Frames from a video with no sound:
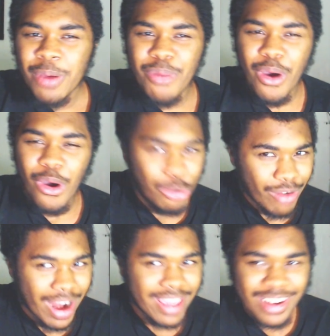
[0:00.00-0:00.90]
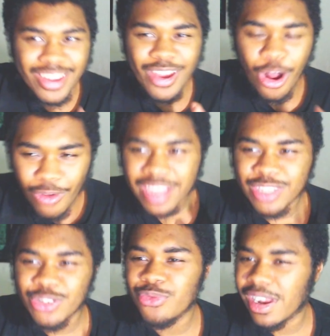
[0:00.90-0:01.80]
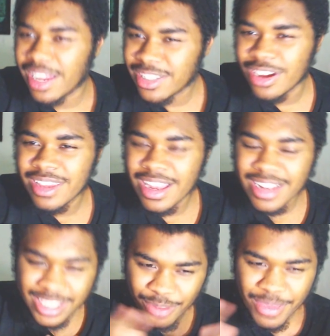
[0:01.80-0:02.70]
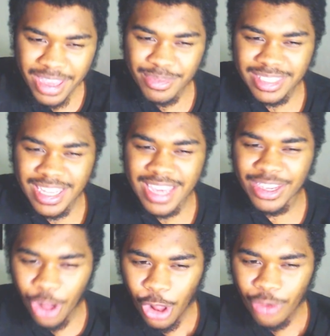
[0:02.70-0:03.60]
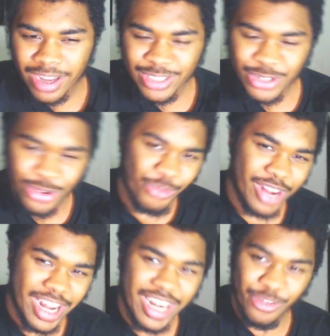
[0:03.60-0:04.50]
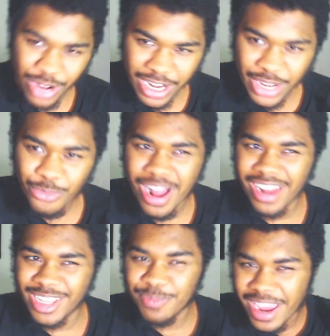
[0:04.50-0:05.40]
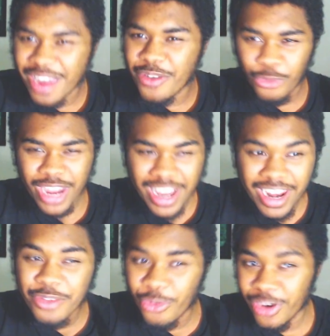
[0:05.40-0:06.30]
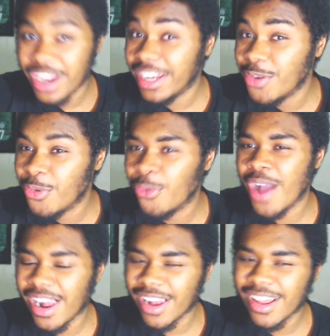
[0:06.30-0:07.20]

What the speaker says: But Ulreich, Ulreich is doing well. Let's not make a mistake here. Ulreich is doing really, really well. He's playing really, really well.